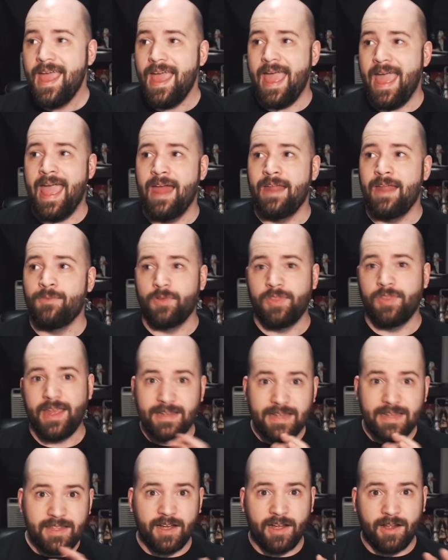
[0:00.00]
And when they
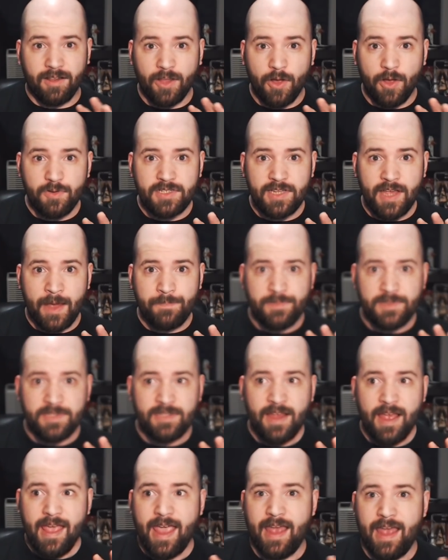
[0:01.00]
did the
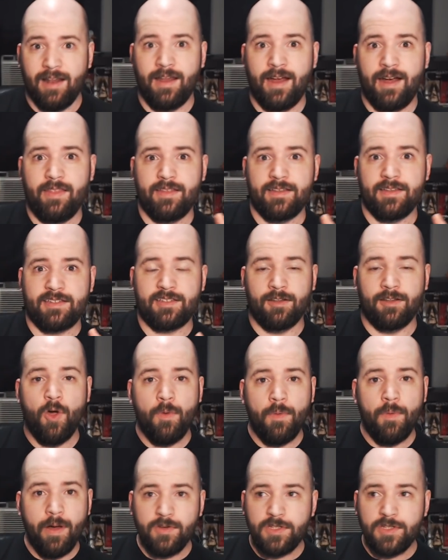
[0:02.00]
close-ups and a lot of the
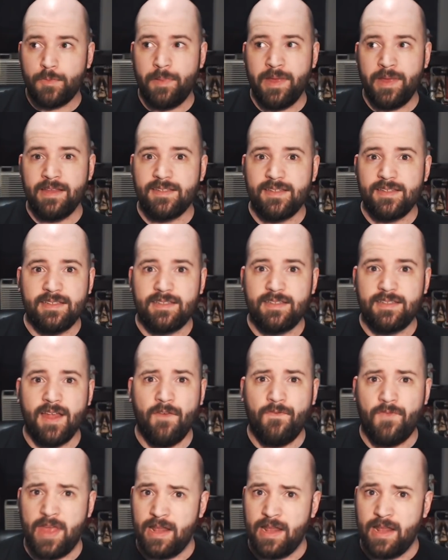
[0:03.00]
slow-mo spins and stuff,